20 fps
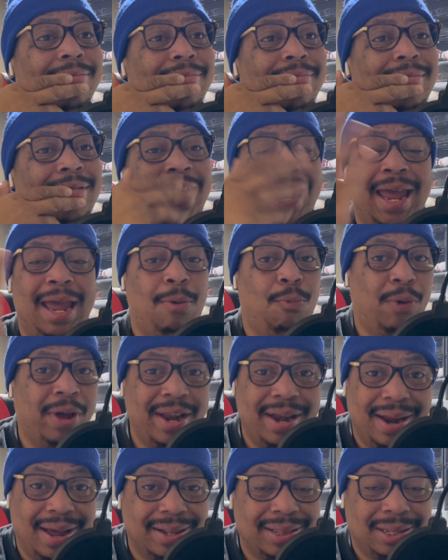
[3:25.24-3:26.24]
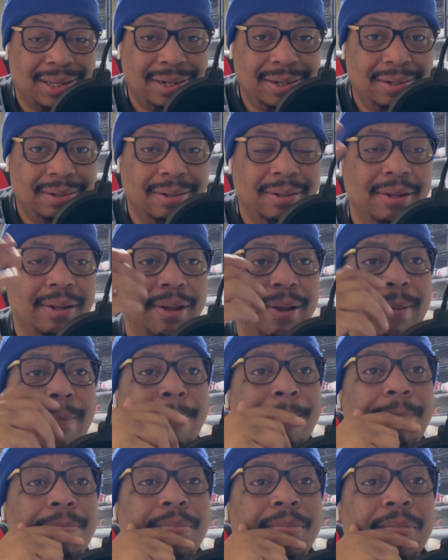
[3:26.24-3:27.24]
They ain't win nothing.
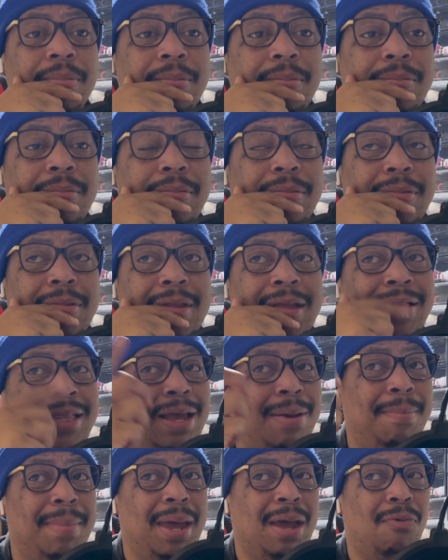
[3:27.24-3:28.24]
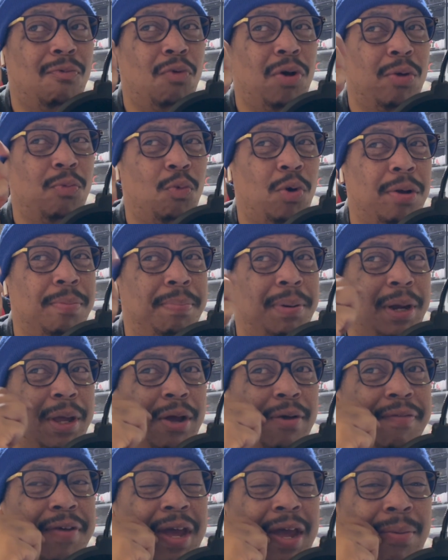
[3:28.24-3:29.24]
They may have won one
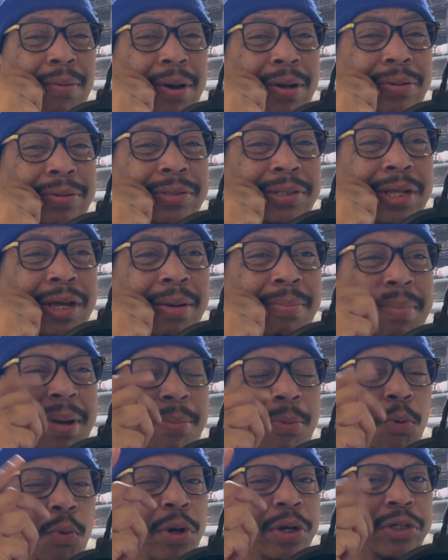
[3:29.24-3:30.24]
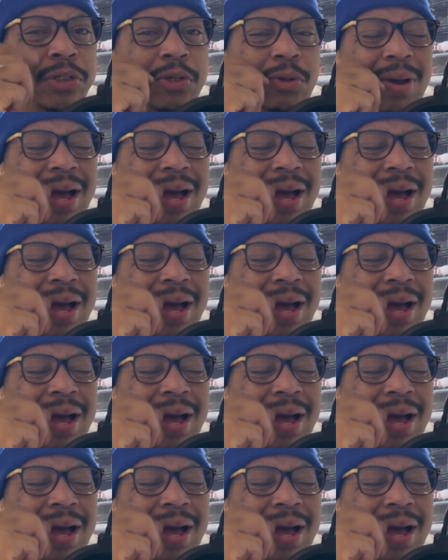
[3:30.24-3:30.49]
playoff game while he was there, maybe one or two.